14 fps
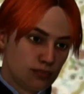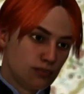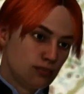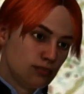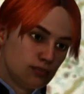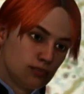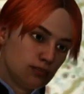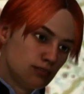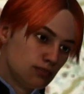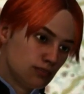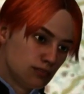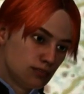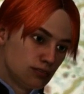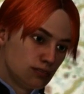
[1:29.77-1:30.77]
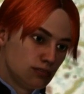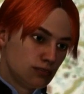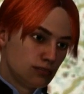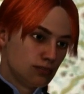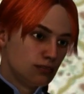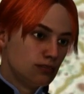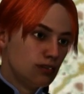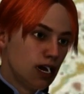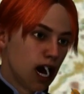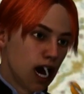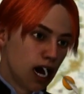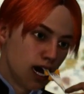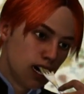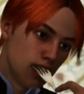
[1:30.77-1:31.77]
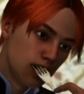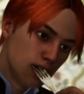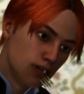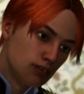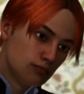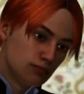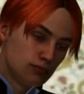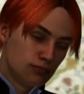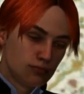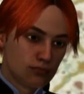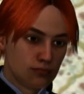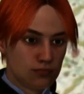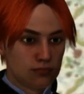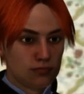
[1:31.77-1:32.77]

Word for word: years old. Are you ever going to do